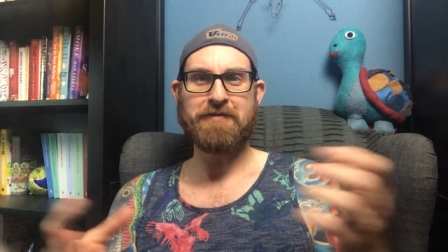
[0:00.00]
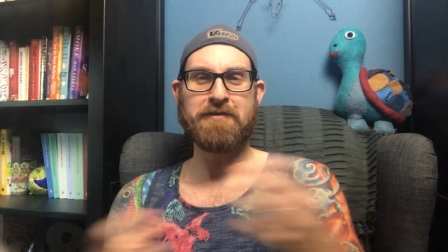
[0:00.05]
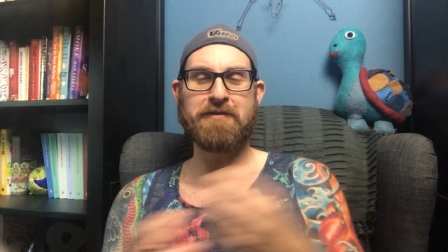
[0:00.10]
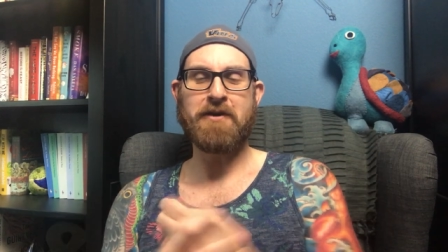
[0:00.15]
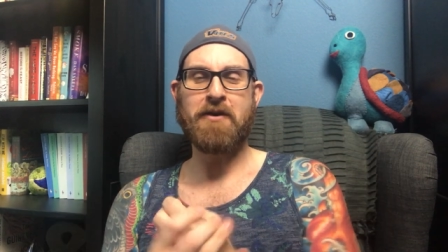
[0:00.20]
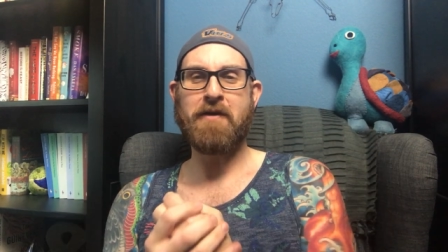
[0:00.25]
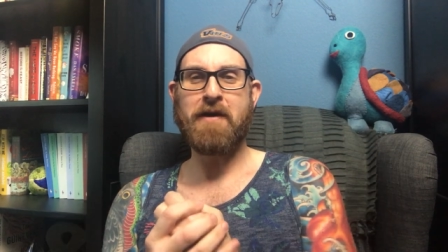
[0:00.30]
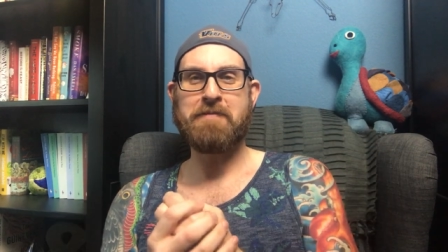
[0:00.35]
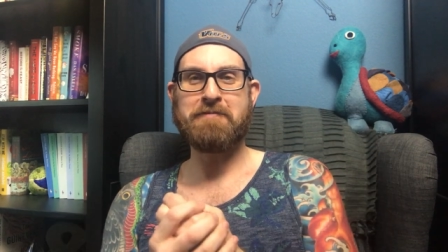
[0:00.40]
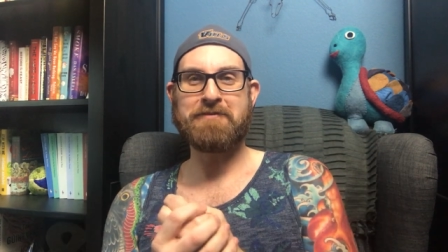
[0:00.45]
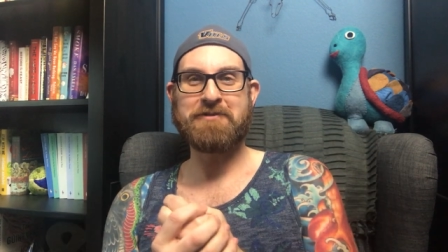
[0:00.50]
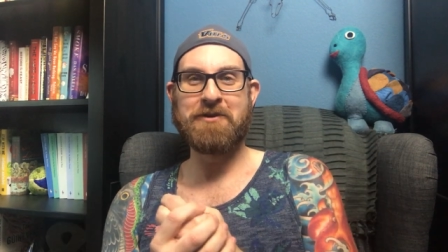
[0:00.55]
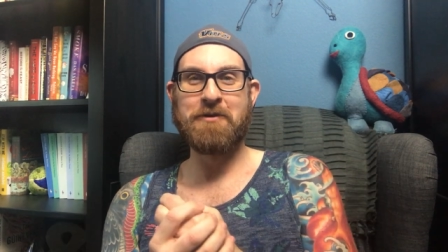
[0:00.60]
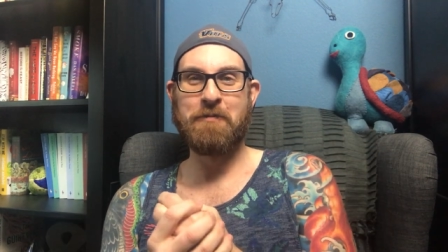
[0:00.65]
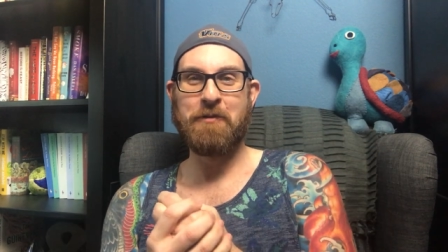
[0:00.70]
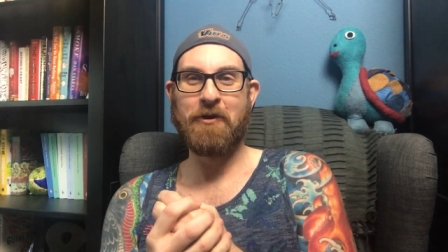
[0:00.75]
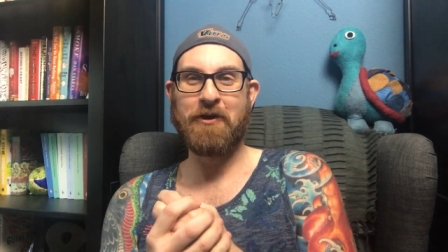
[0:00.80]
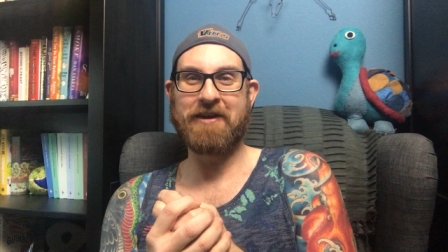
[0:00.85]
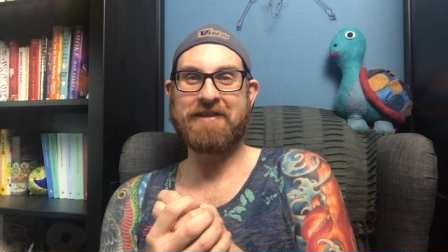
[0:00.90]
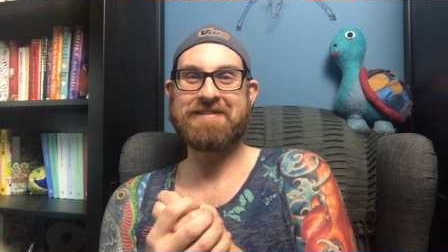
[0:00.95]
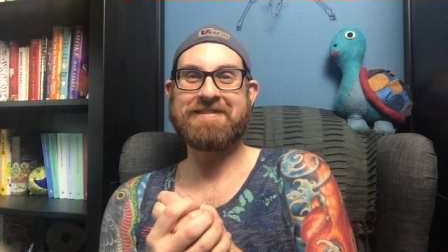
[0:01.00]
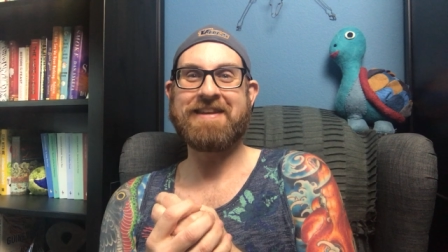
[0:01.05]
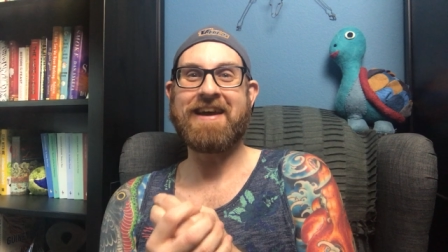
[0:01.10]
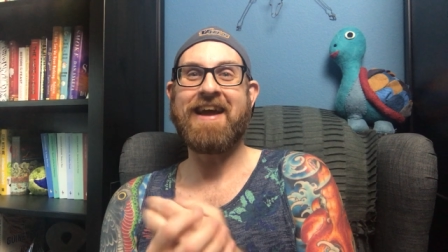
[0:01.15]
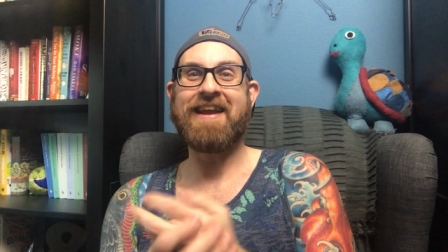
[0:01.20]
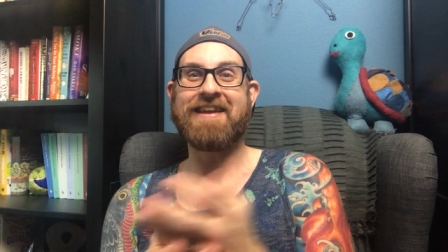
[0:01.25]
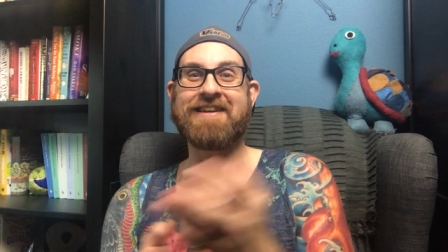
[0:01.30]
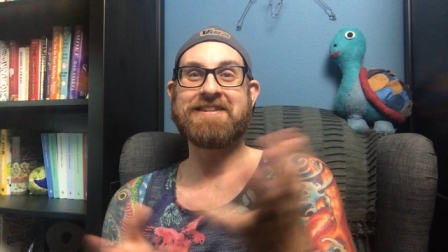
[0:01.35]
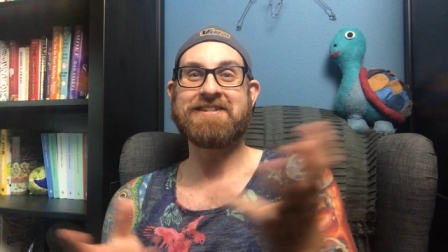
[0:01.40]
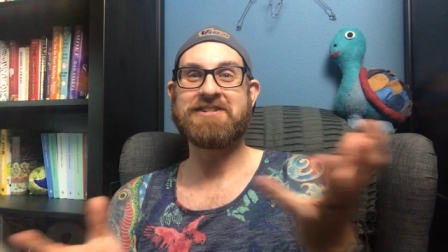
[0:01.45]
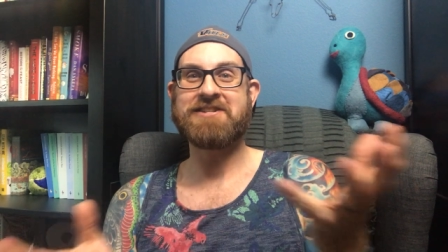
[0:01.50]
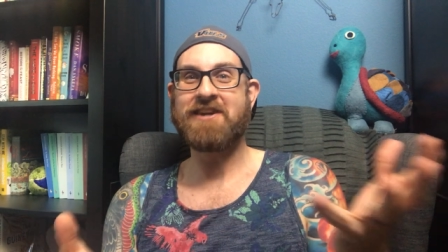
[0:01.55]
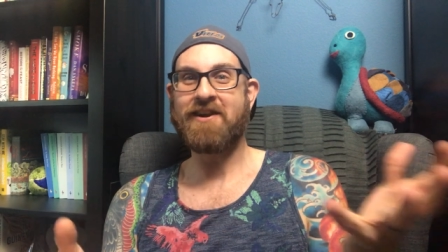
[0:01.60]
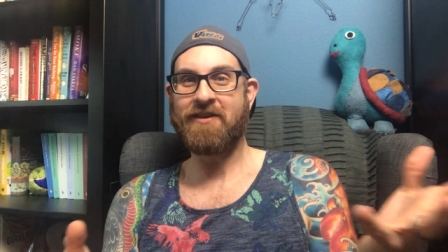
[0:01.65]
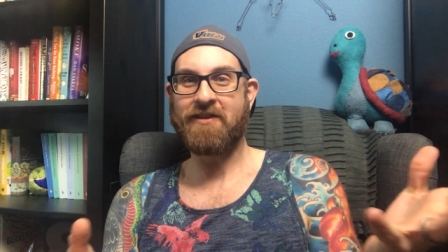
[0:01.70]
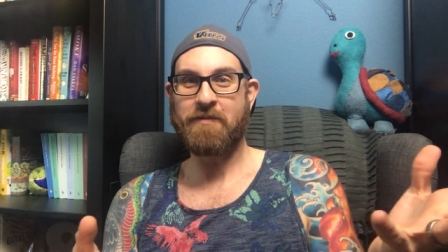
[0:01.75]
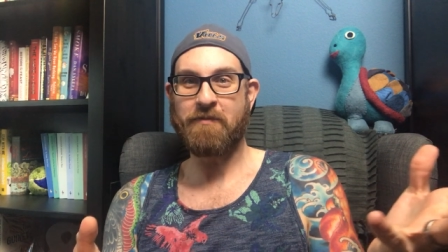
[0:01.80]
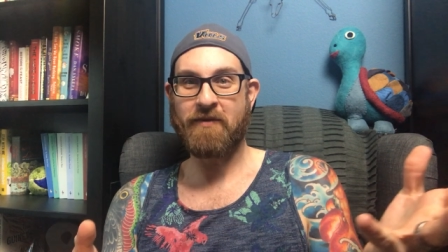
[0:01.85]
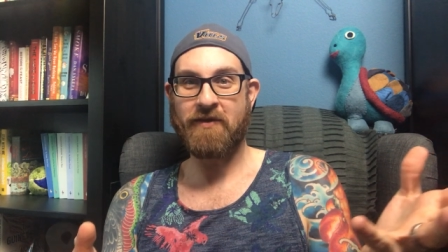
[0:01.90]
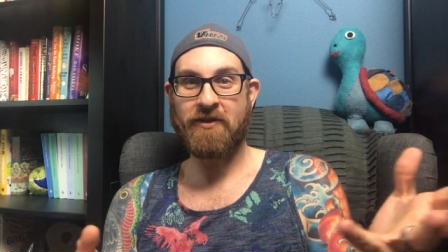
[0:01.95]
so I'm super excited to
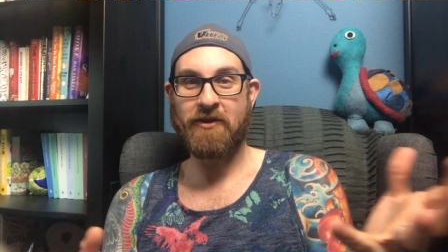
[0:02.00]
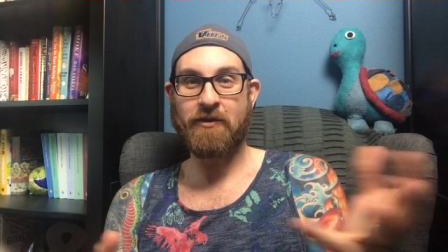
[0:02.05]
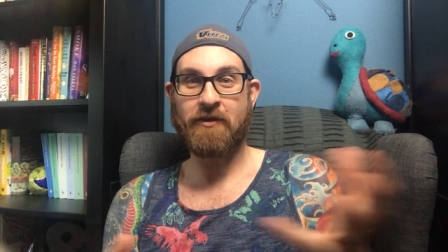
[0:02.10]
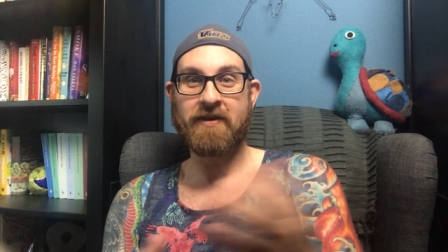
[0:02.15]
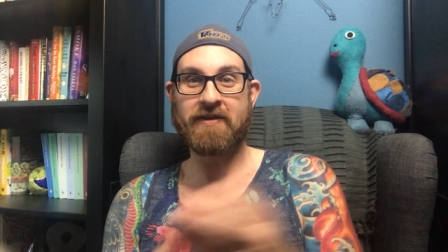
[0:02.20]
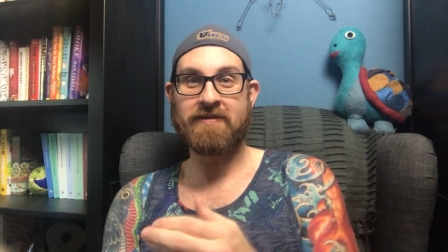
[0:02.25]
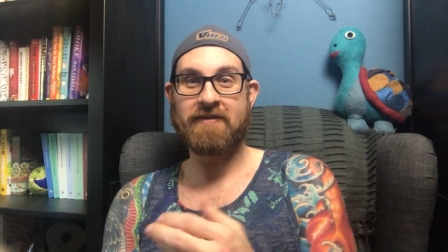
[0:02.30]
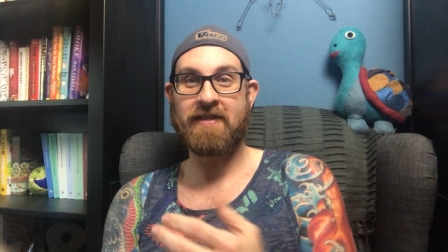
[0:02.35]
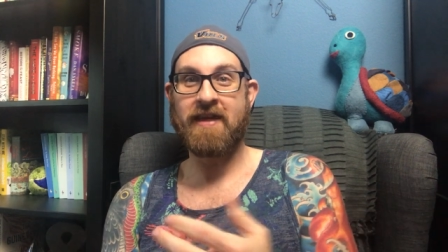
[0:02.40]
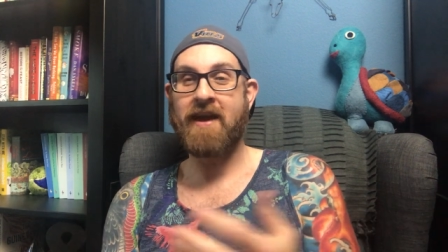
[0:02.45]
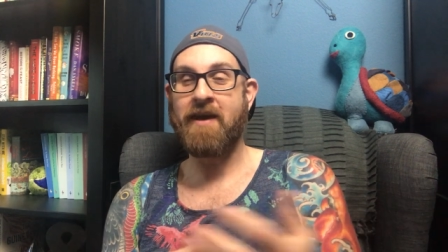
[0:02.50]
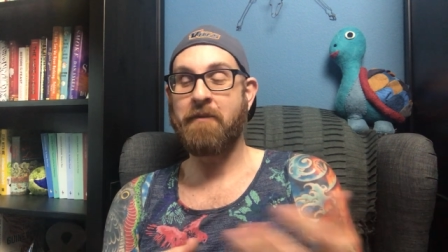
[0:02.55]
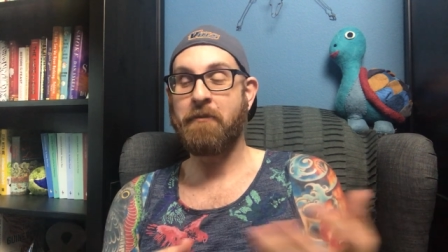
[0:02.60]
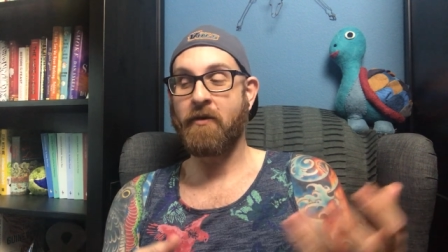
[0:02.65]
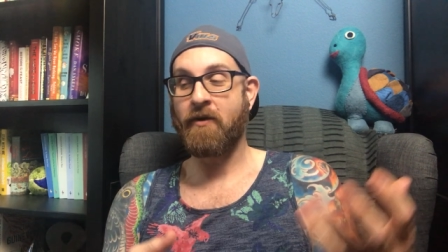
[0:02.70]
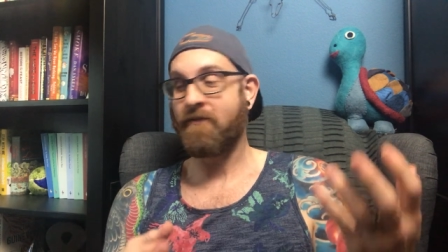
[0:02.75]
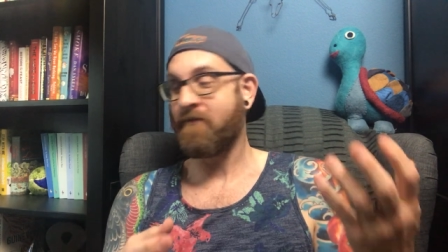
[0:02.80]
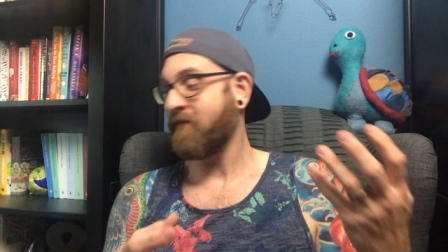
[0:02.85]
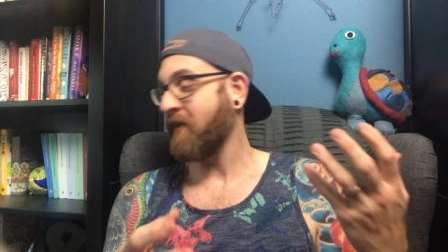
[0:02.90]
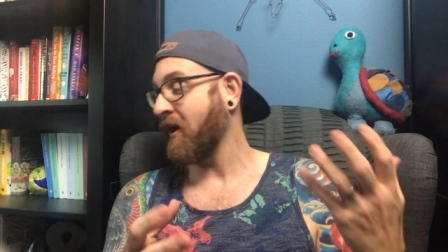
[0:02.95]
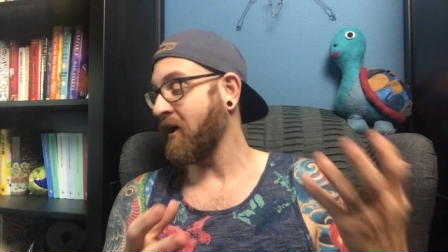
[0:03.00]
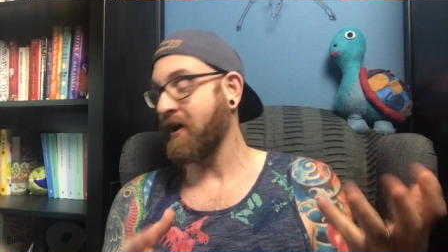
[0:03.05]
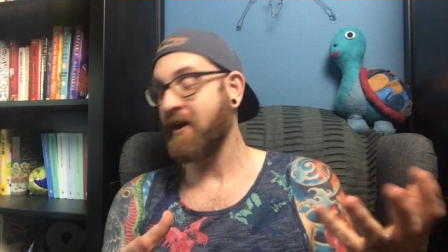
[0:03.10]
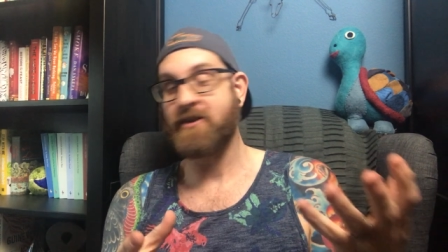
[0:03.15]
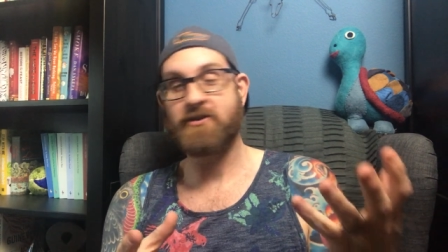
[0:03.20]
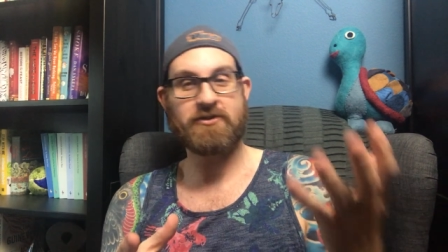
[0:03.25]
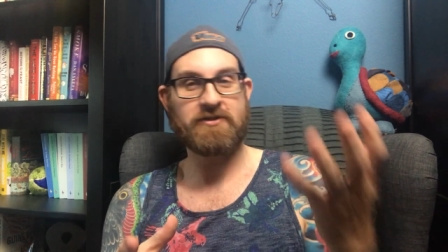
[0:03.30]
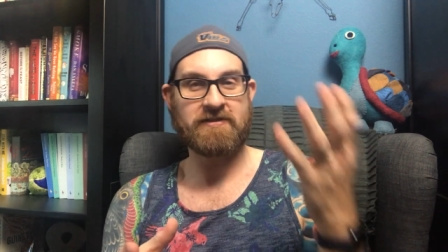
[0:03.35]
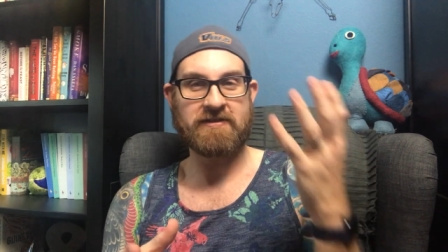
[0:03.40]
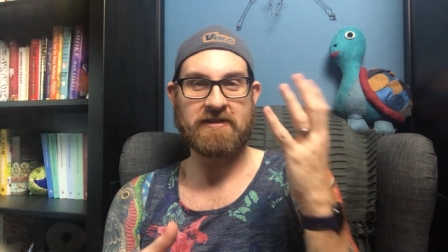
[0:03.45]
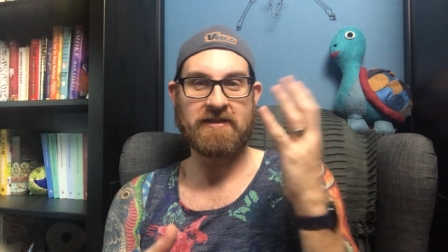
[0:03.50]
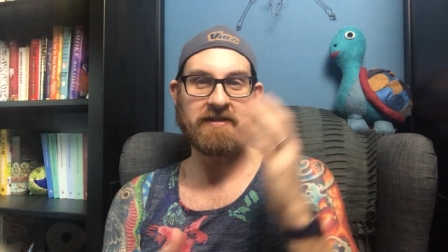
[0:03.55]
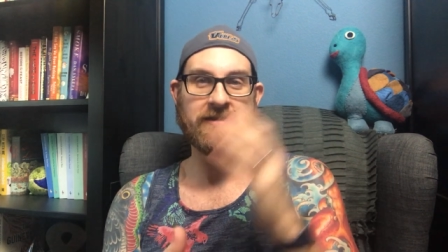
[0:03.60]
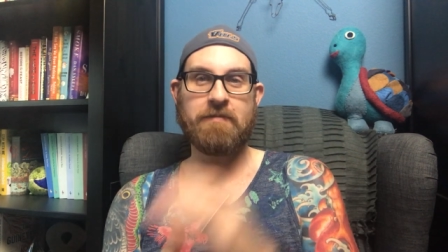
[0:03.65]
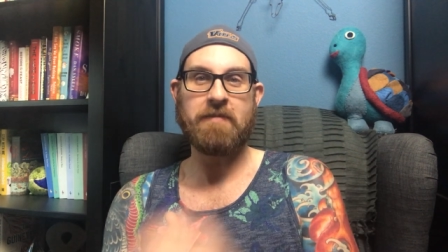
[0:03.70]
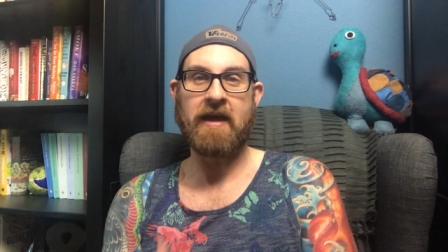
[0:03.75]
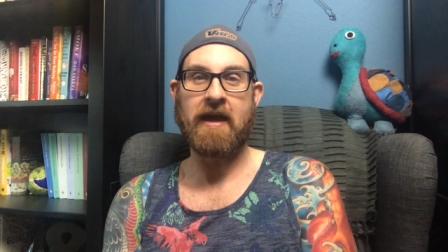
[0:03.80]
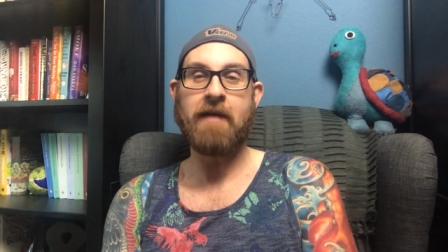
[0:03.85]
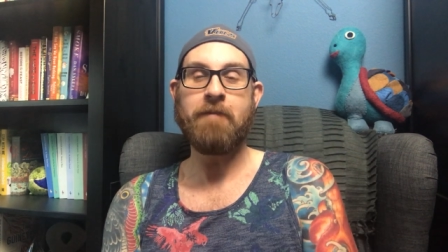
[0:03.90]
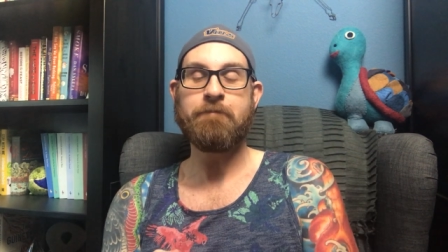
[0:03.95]
share them with you because they were very interesting to
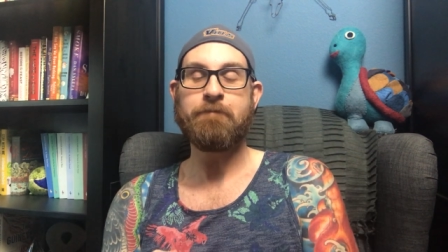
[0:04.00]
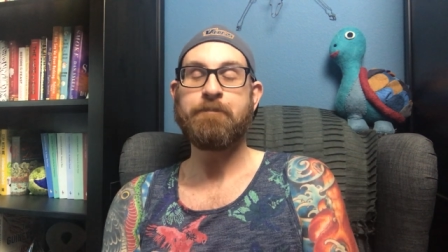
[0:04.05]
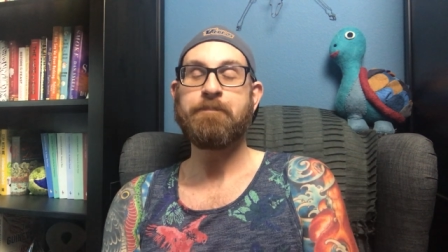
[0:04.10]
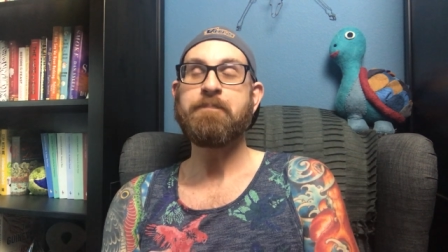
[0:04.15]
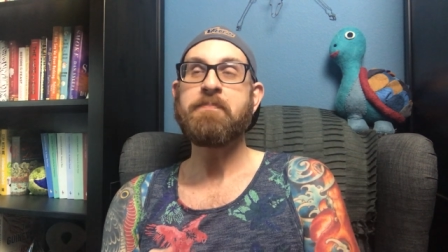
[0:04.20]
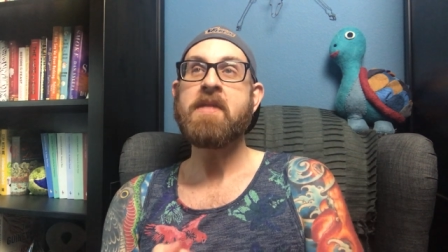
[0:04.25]
me.